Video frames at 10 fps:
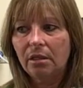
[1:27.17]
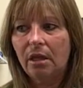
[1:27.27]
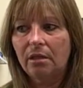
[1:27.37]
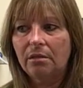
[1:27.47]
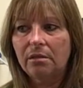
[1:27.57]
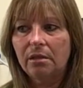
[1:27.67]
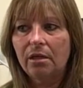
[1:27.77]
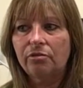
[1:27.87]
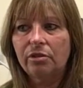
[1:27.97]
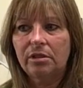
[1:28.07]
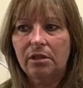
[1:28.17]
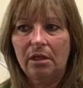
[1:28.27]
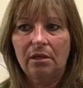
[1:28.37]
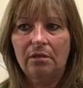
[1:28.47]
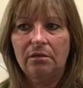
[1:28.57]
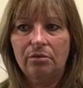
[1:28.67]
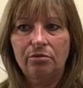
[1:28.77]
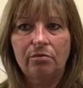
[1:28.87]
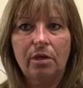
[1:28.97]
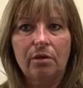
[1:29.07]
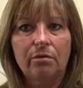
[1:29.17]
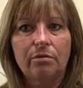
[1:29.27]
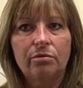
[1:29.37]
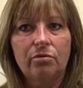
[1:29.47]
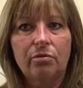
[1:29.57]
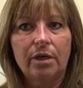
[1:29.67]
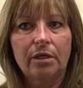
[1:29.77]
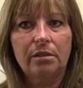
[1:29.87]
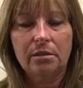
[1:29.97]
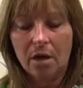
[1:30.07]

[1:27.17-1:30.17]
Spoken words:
it's interesting to hear their stories.